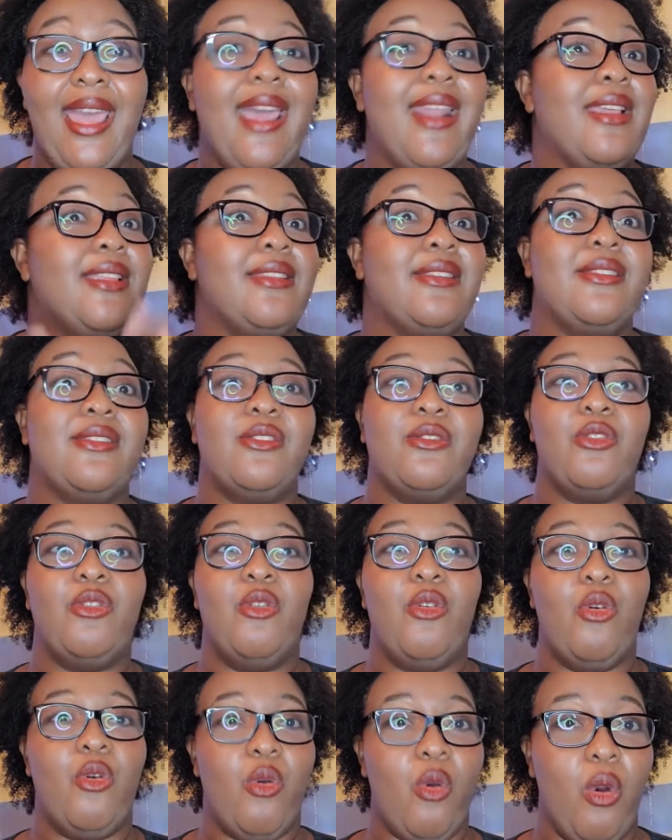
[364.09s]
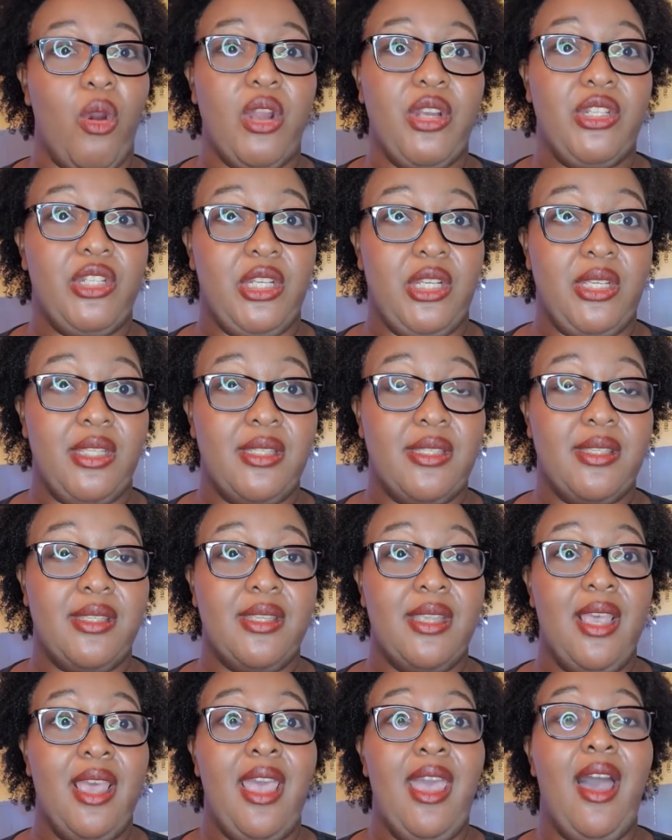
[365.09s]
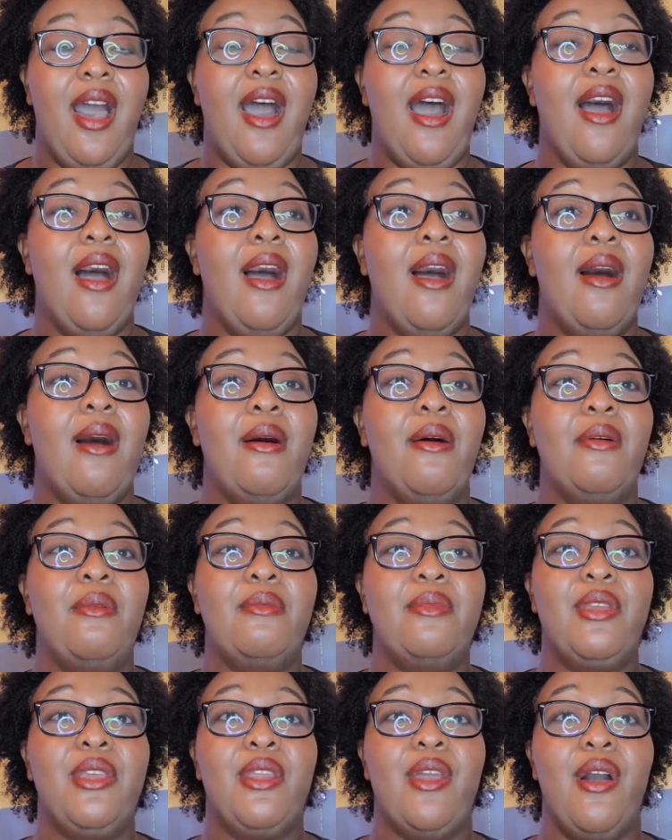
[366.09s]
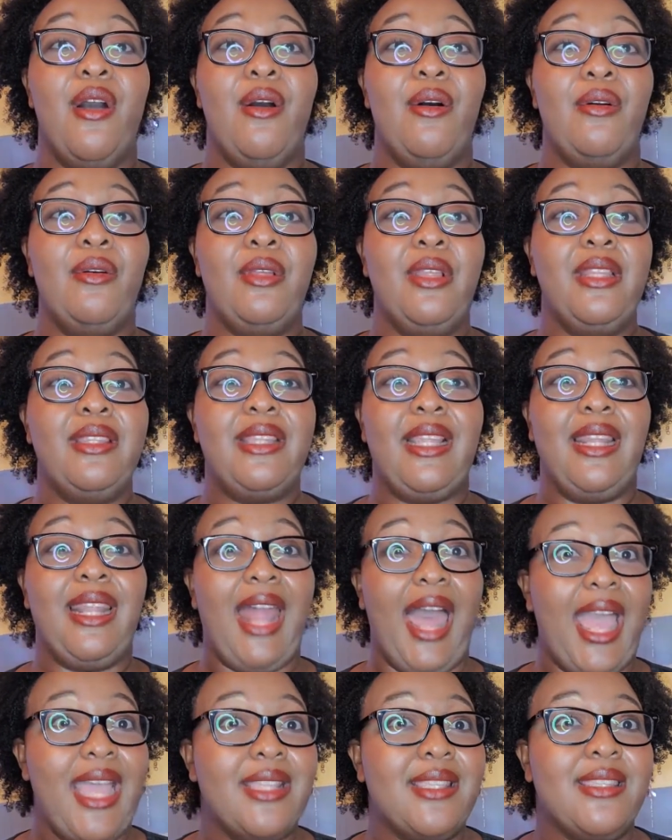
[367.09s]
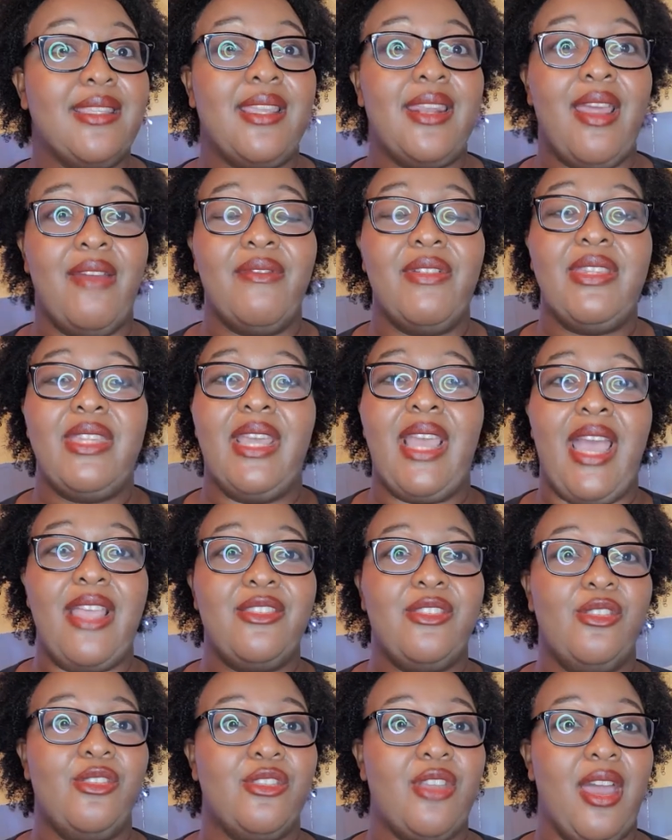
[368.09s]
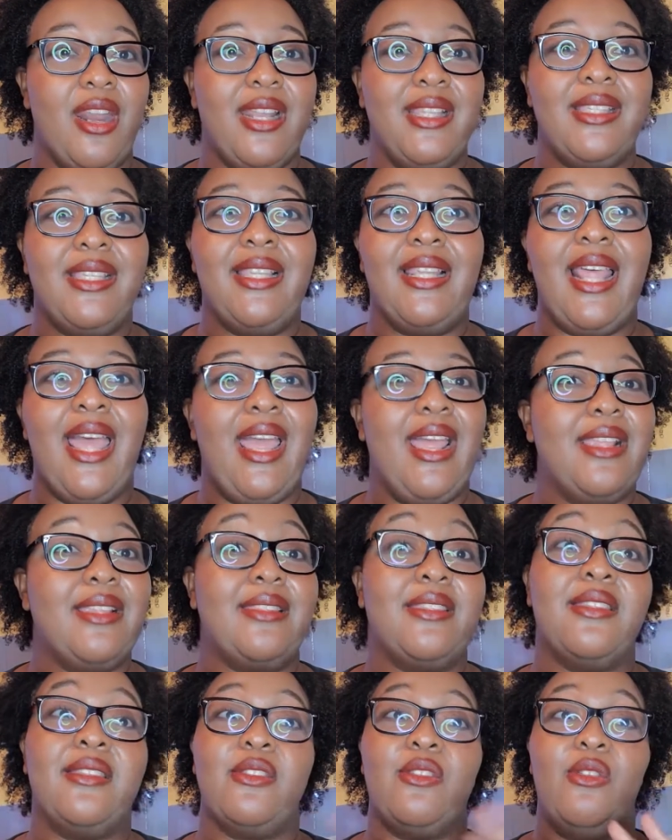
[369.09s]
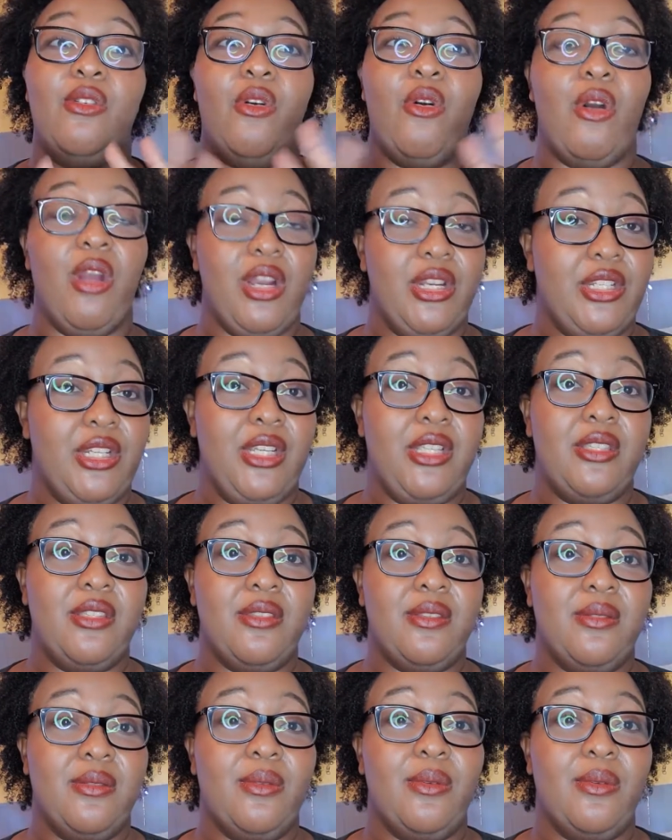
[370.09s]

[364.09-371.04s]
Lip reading: It is gorgeous. The lights and everything as you're starting to land, it's gorgeous.